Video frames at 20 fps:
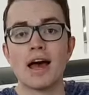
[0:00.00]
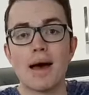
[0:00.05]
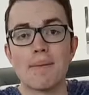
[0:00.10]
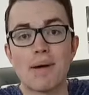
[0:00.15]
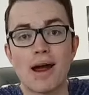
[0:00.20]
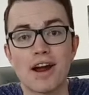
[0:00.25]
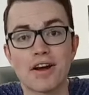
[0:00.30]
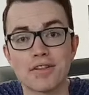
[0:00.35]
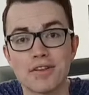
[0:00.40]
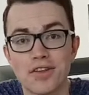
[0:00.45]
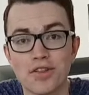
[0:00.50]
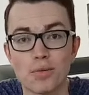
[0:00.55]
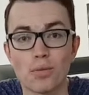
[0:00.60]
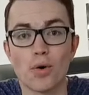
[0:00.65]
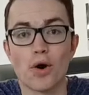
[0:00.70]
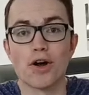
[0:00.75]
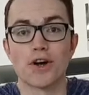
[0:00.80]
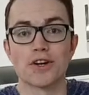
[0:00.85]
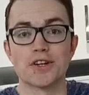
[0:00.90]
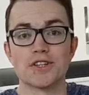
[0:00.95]
Apparently the
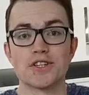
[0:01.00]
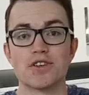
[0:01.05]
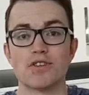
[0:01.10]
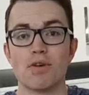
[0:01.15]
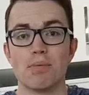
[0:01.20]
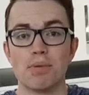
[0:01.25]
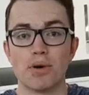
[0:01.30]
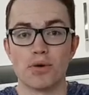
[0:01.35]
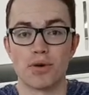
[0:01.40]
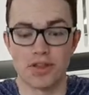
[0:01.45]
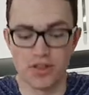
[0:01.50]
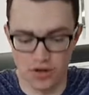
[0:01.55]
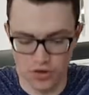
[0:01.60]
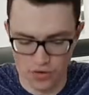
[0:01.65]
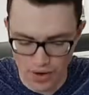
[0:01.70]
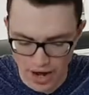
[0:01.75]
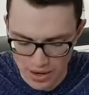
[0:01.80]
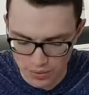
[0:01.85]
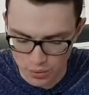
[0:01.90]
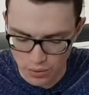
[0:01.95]
workers who were building the
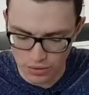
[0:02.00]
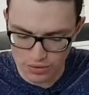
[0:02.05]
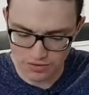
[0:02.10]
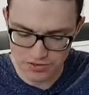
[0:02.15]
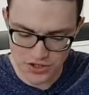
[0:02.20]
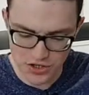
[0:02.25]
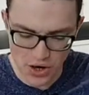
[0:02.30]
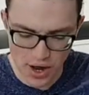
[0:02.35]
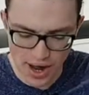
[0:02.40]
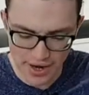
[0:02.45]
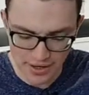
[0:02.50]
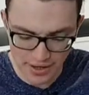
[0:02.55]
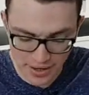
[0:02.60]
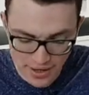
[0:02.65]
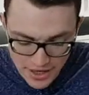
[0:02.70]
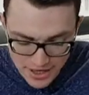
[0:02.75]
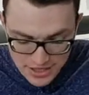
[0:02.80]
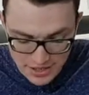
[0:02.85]
Great Wall of China